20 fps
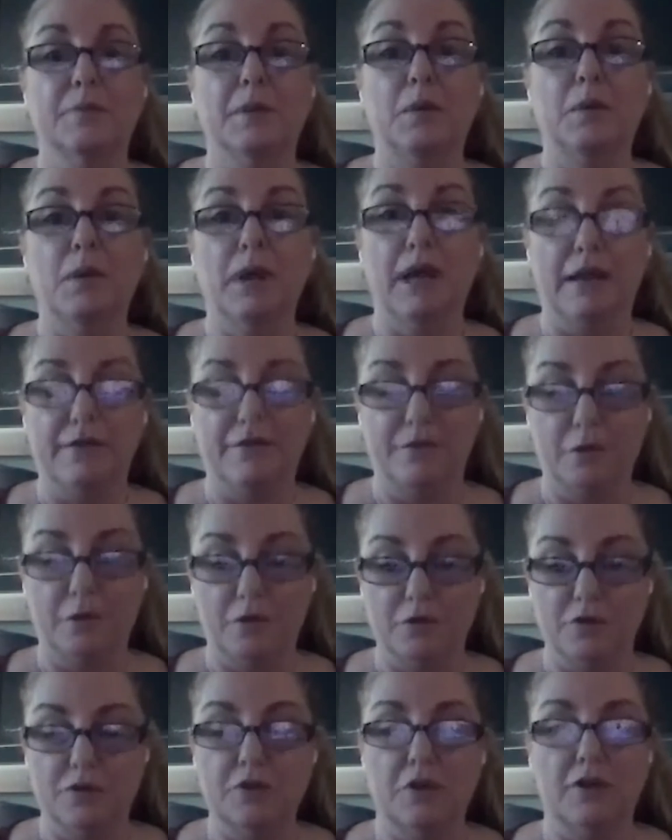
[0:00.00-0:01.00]
But when I
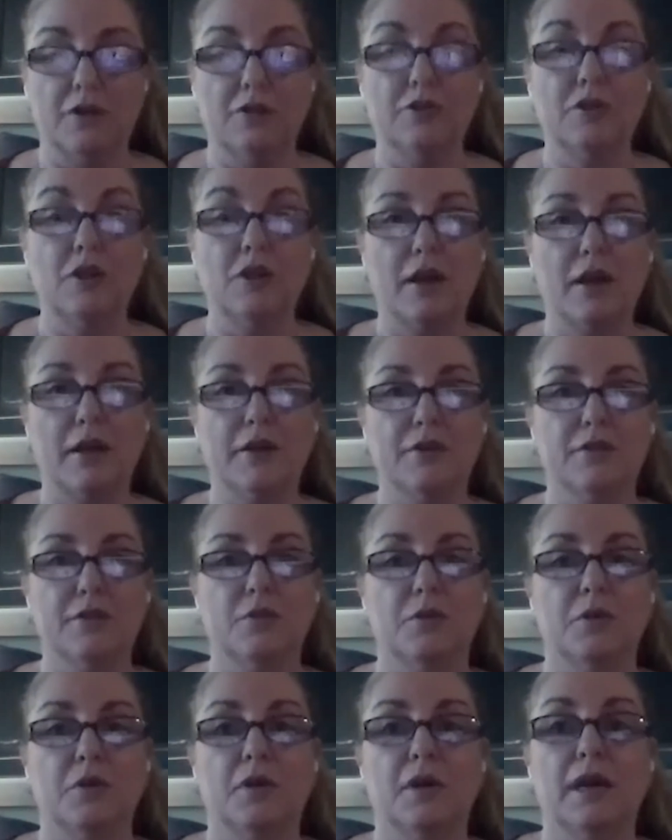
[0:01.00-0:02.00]
first started talking
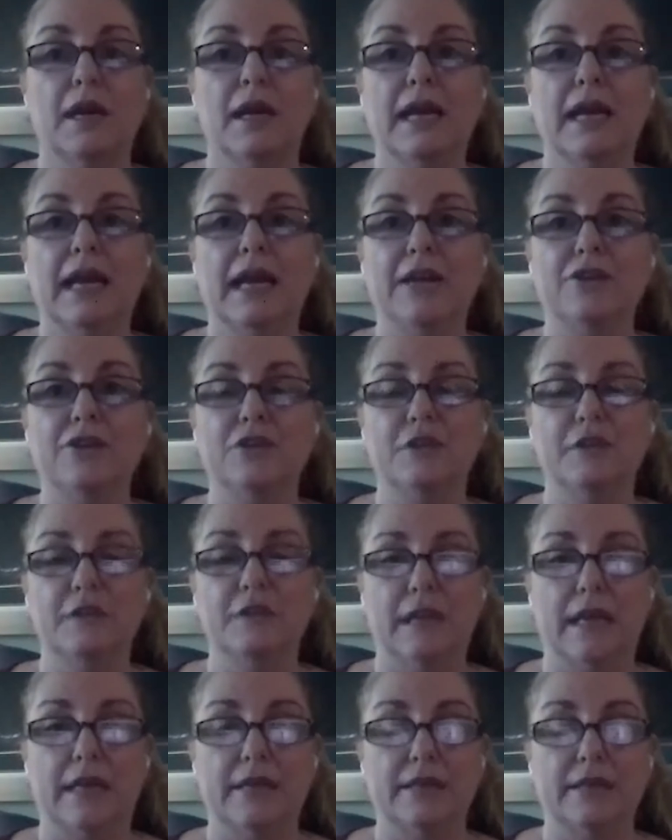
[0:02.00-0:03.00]
to her, and
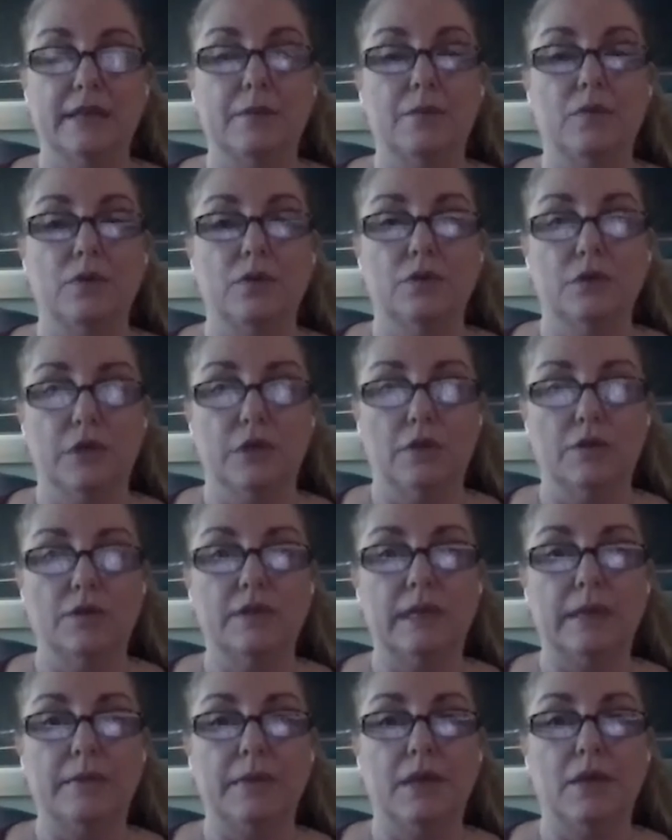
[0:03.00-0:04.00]
I said, well, you know,
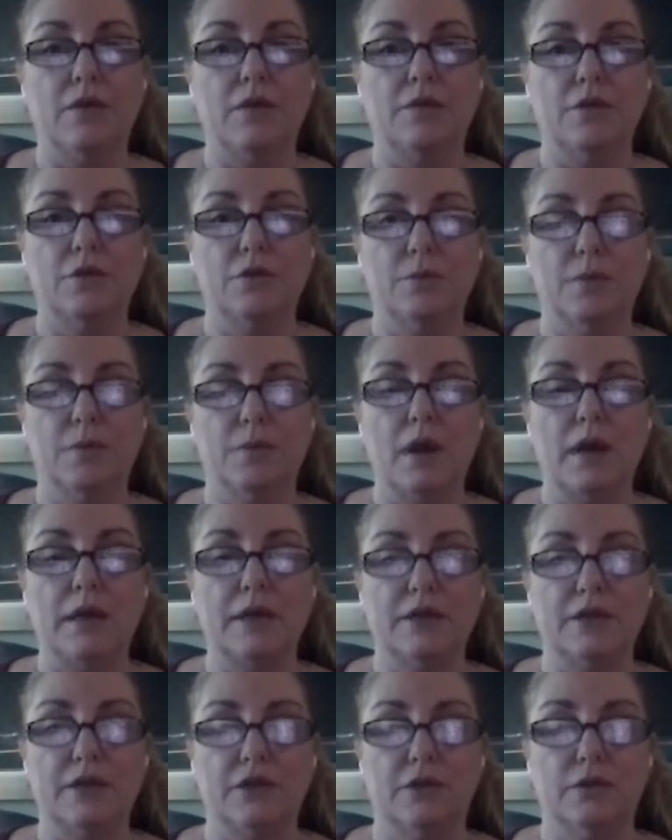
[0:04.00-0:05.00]
send me over your
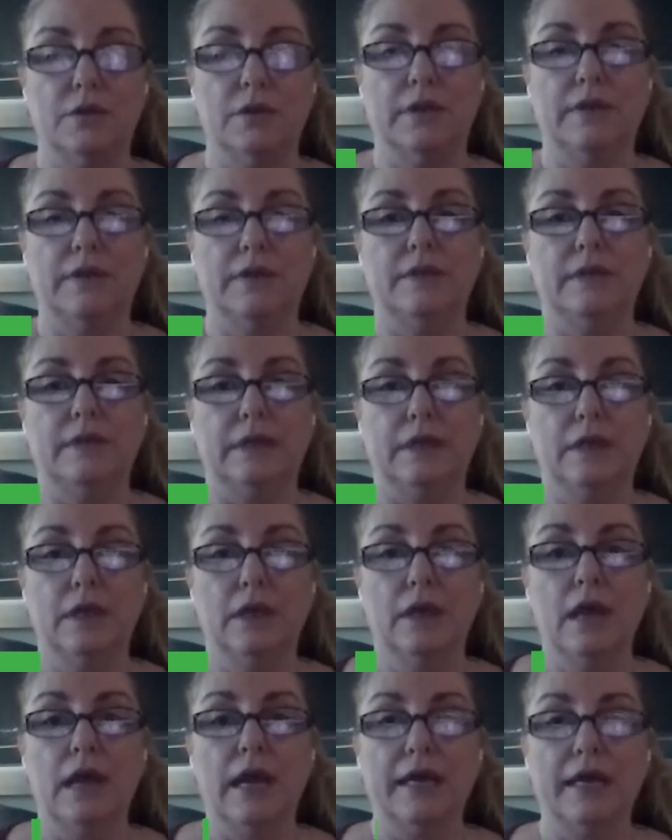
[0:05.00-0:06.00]
product SKU list, and
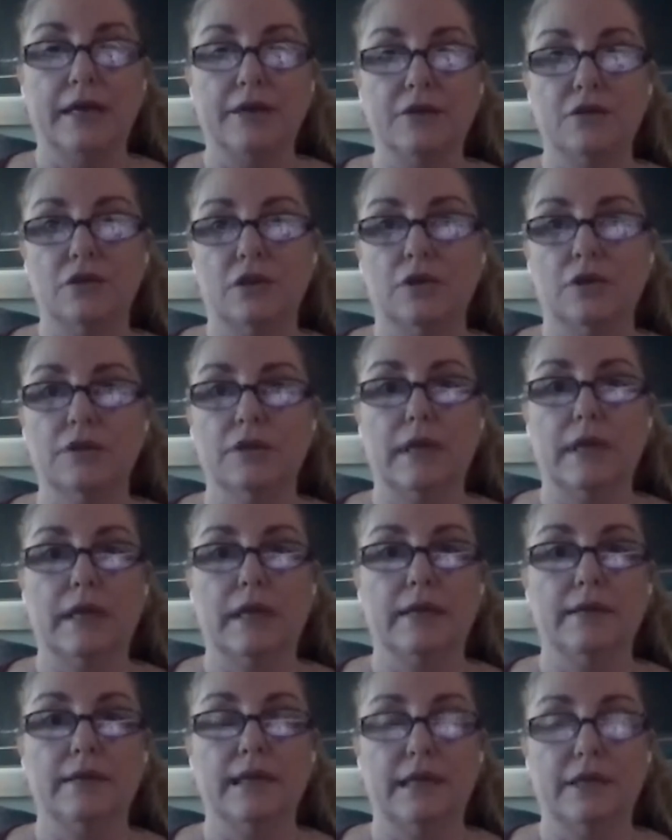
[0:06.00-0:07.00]
I can start to
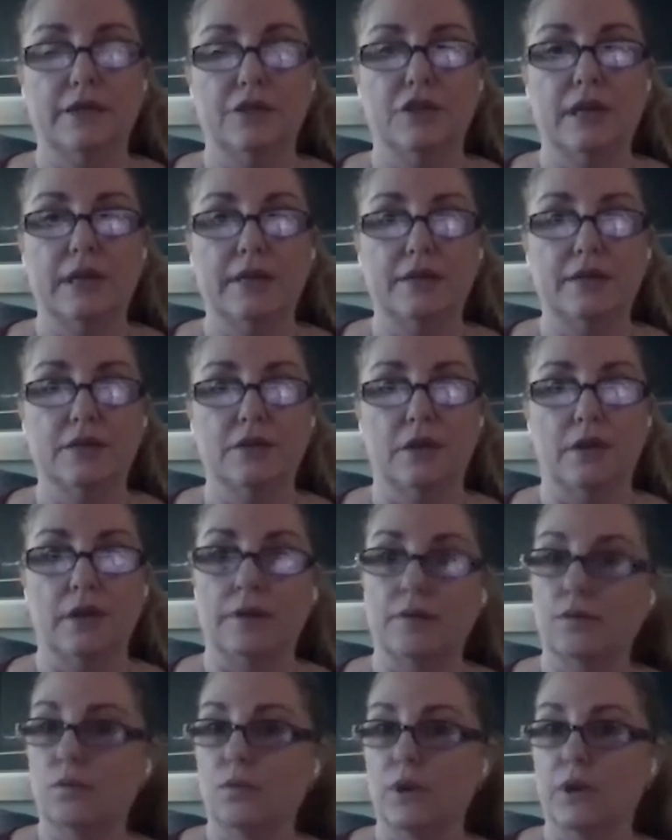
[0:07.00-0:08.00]
kind of digest
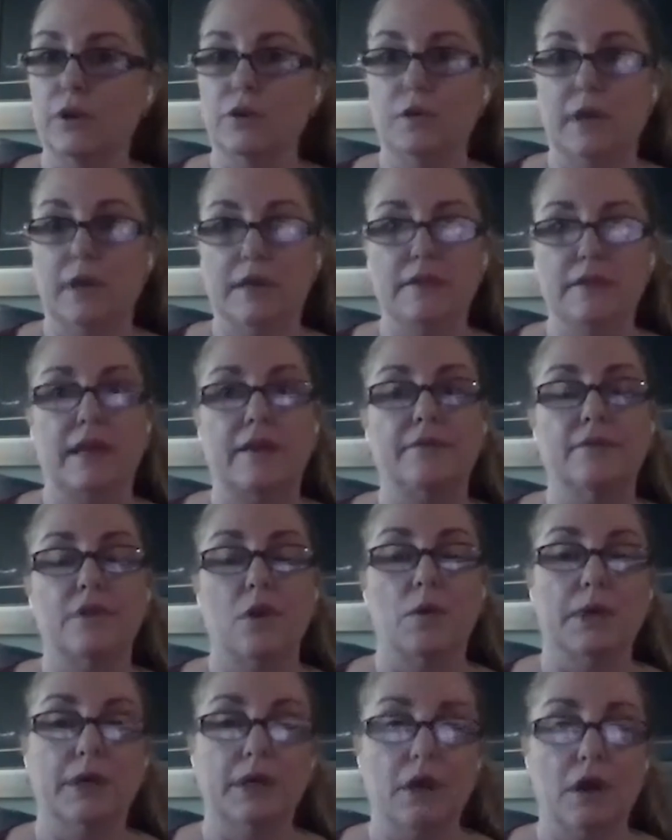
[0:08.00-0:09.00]
what you guys have
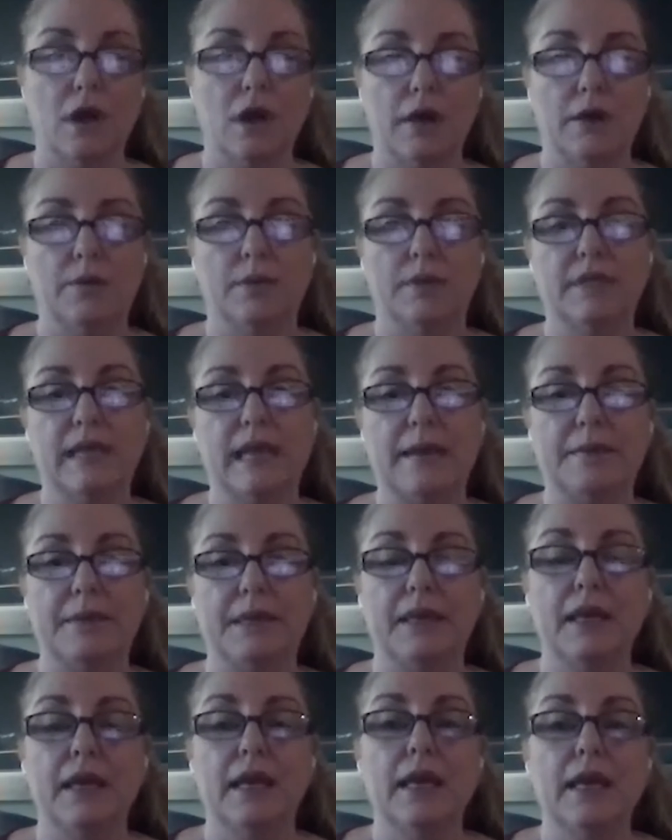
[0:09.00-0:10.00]
going on and what's
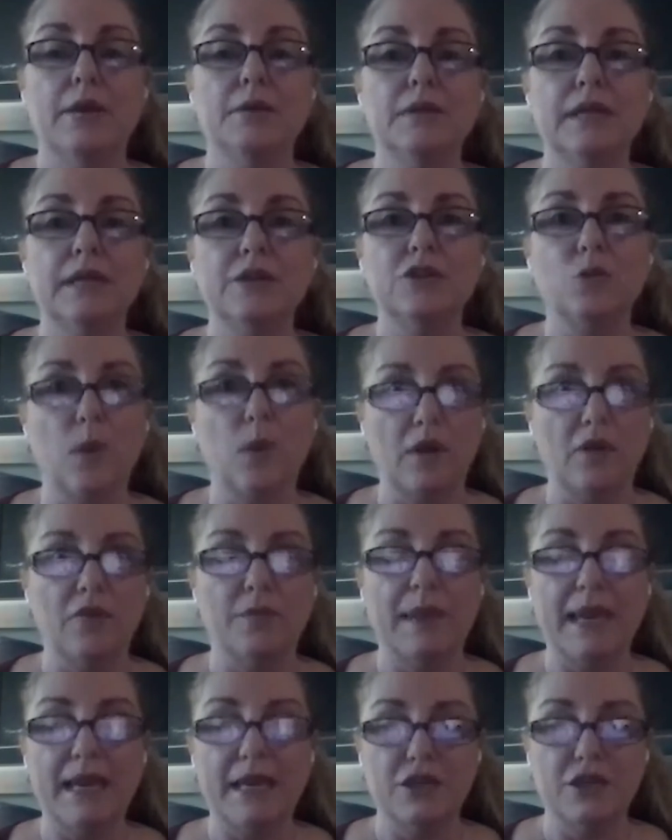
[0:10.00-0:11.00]
happening. It was like 12
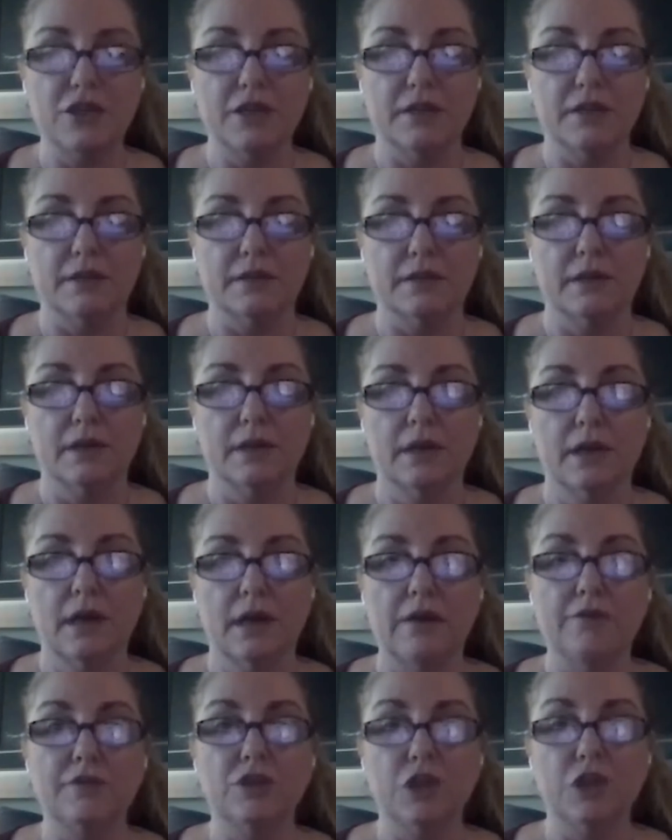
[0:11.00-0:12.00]
pages
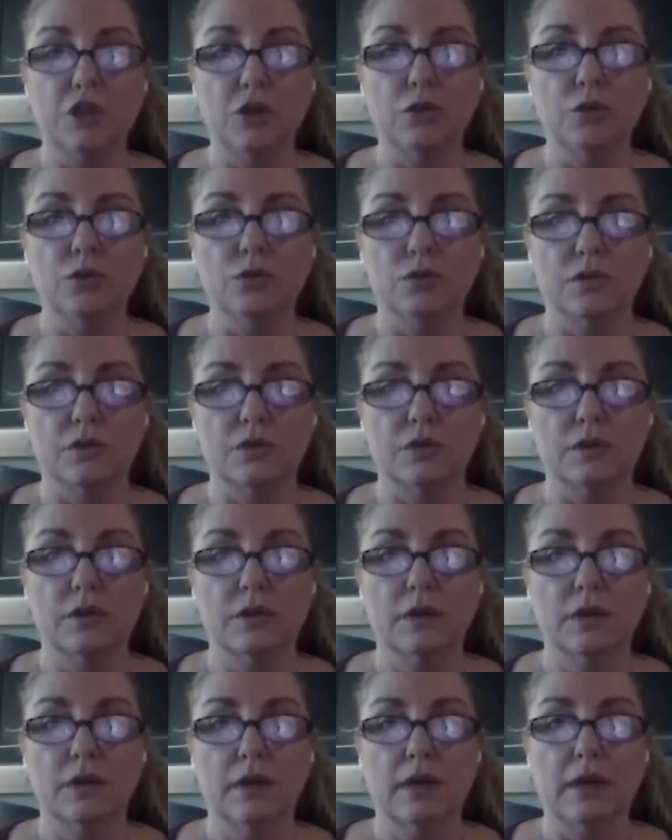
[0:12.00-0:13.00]
of SKUs.
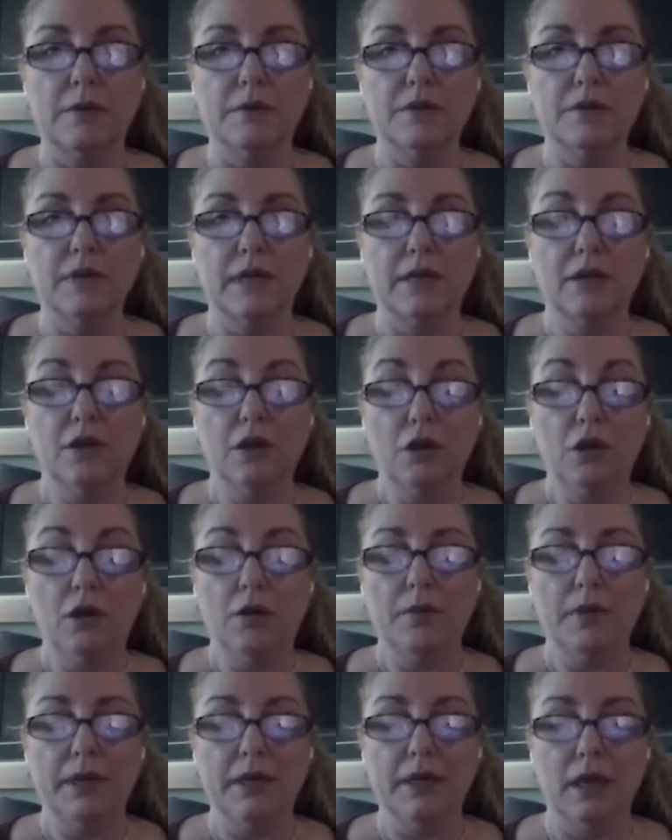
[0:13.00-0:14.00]
I was like,
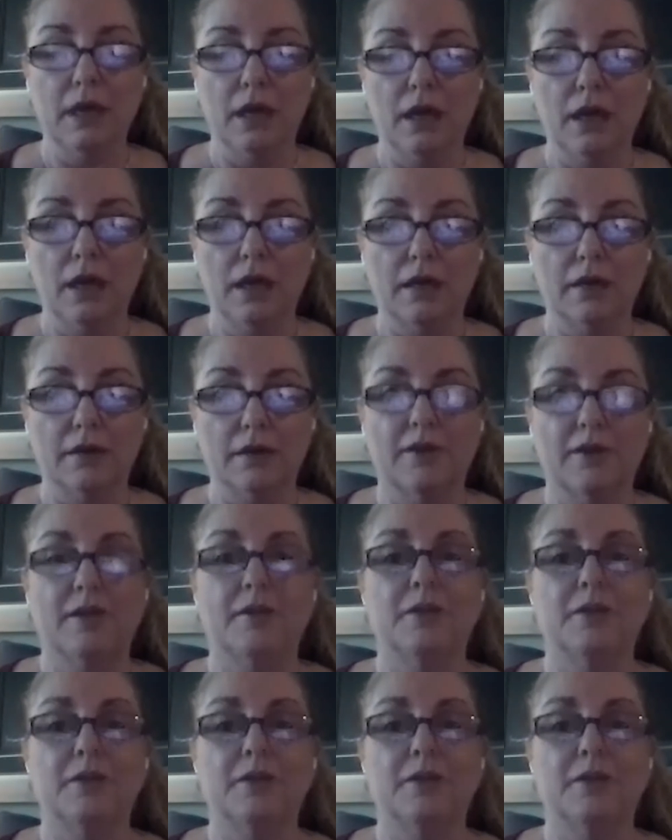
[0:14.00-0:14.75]
oh my God.